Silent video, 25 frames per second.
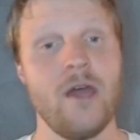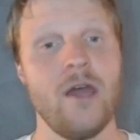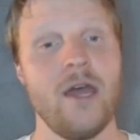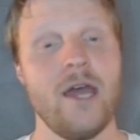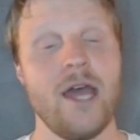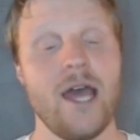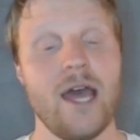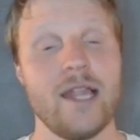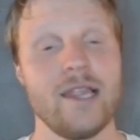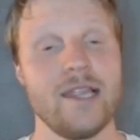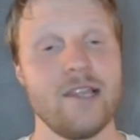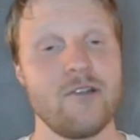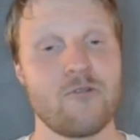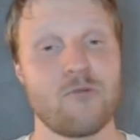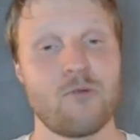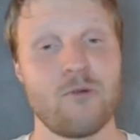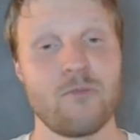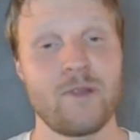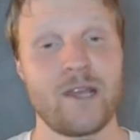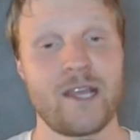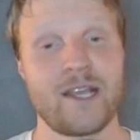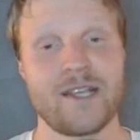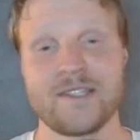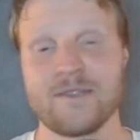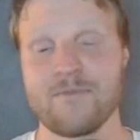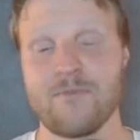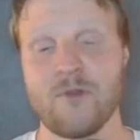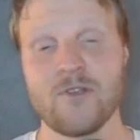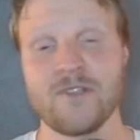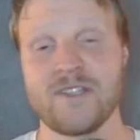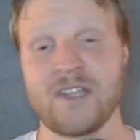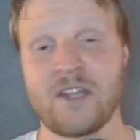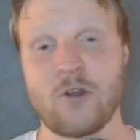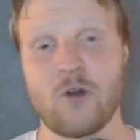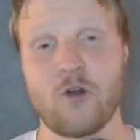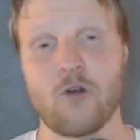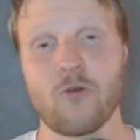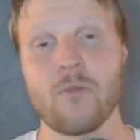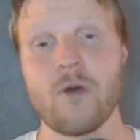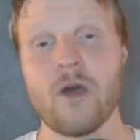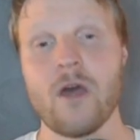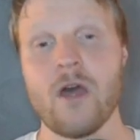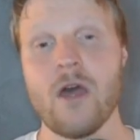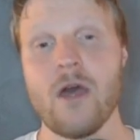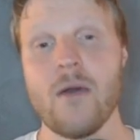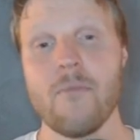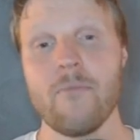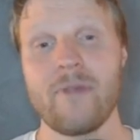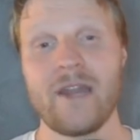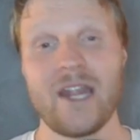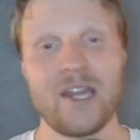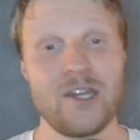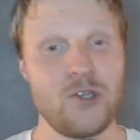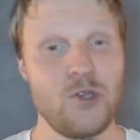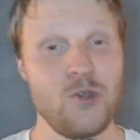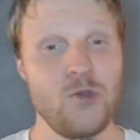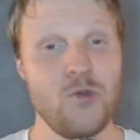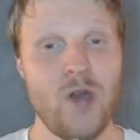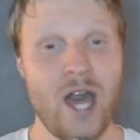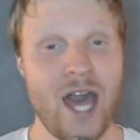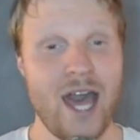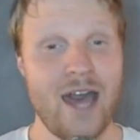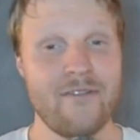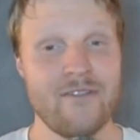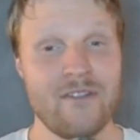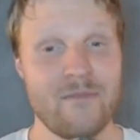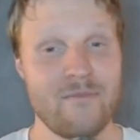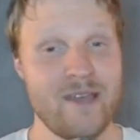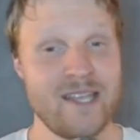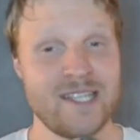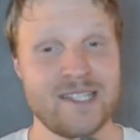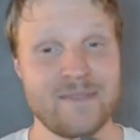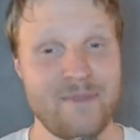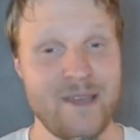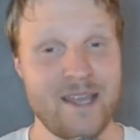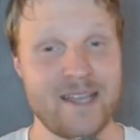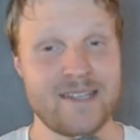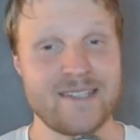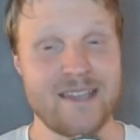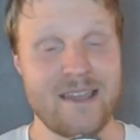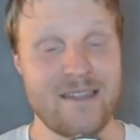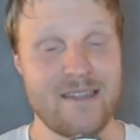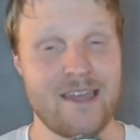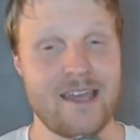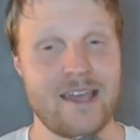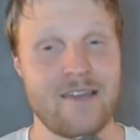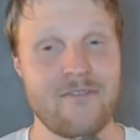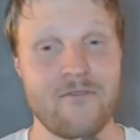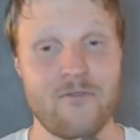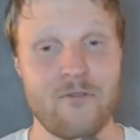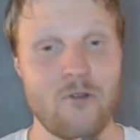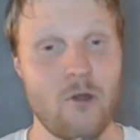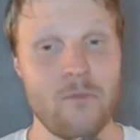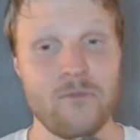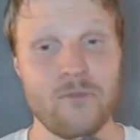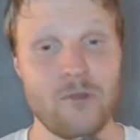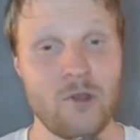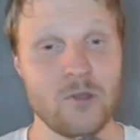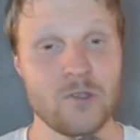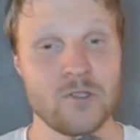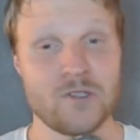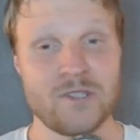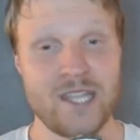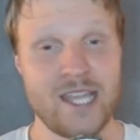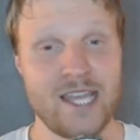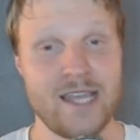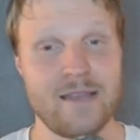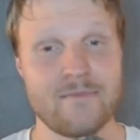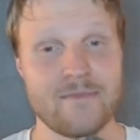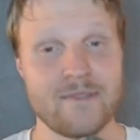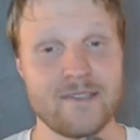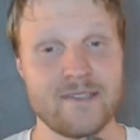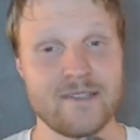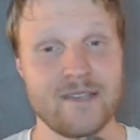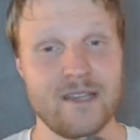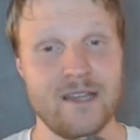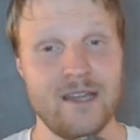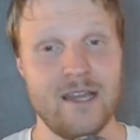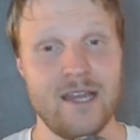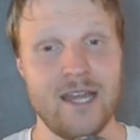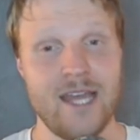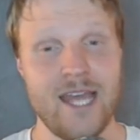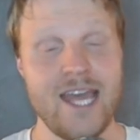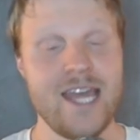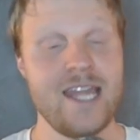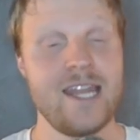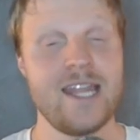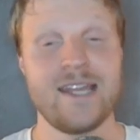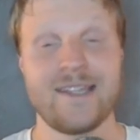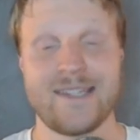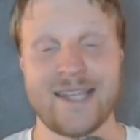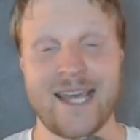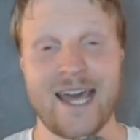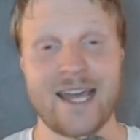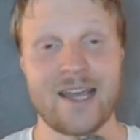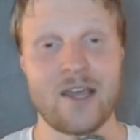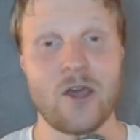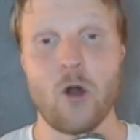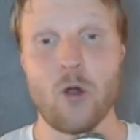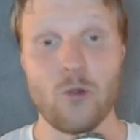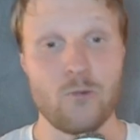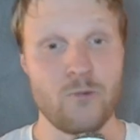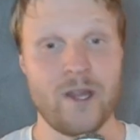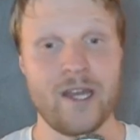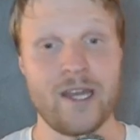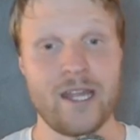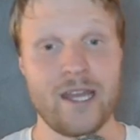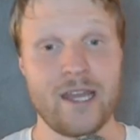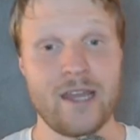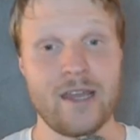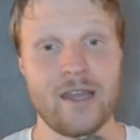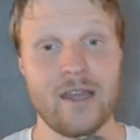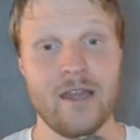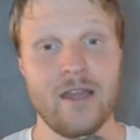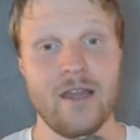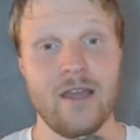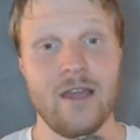and Liverpool playing against Spurs at home. But I do have the best picks, I think, from those teams in attack already.